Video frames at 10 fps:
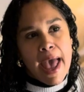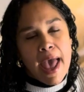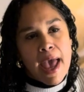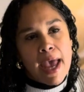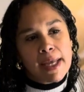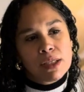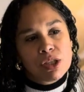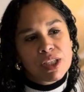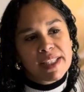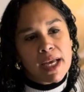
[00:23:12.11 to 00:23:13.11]
And
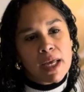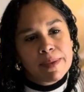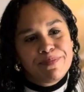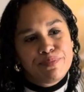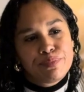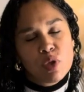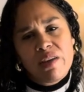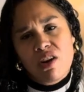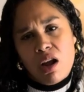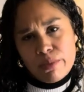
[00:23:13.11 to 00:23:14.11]
she said, you have
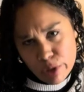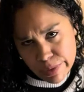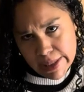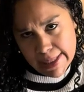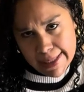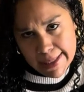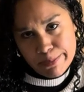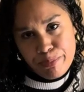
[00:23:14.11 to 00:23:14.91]
an autoimmune disease.